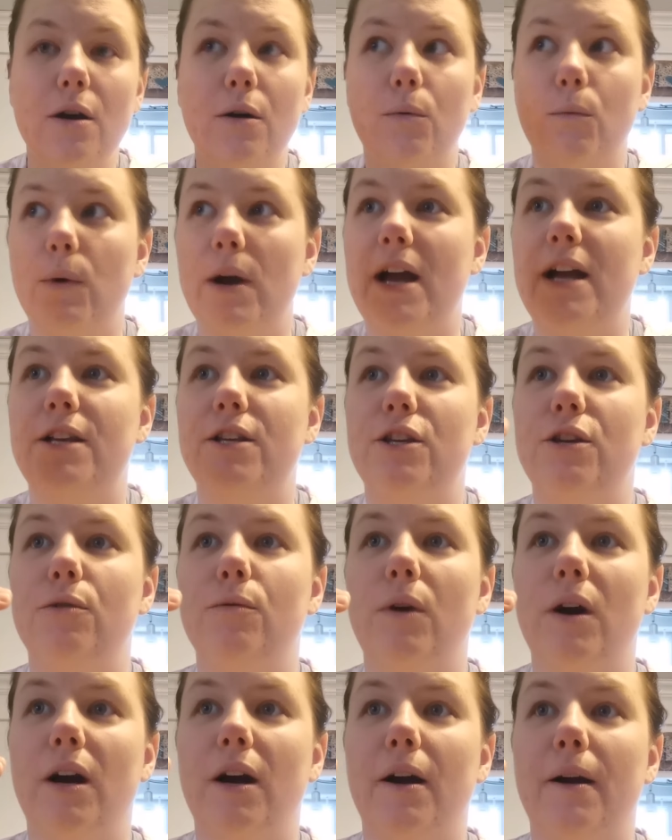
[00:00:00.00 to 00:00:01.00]
when you
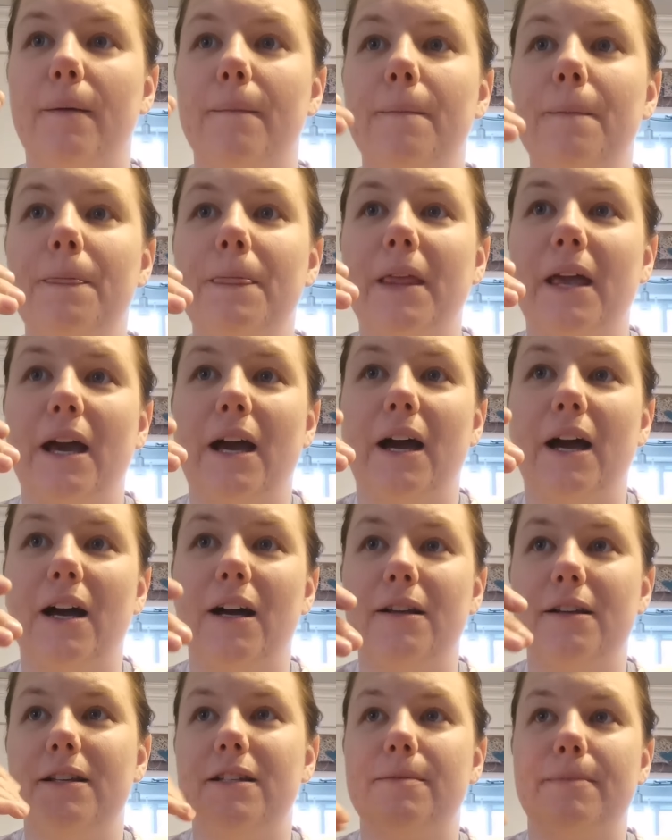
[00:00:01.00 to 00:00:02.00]
are
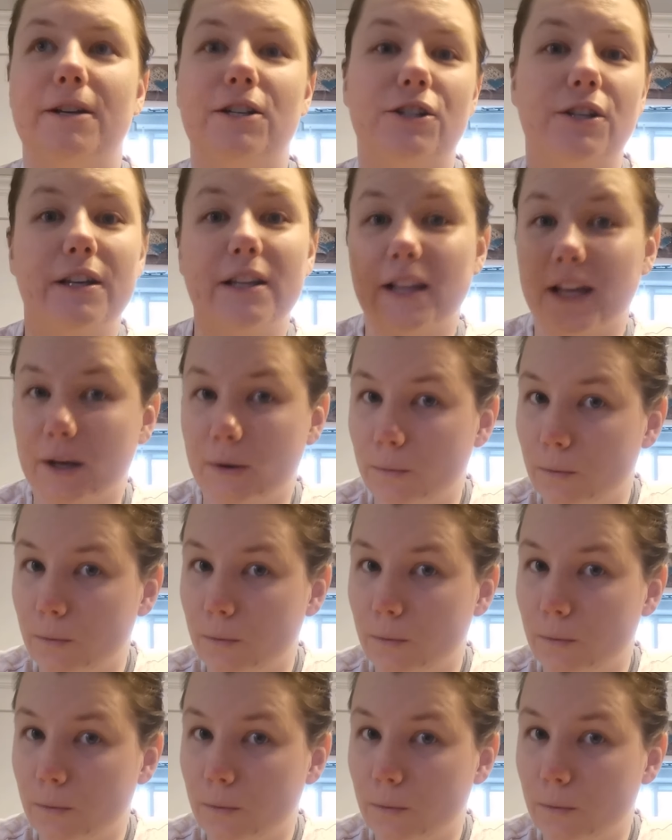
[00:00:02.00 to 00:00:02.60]
especially like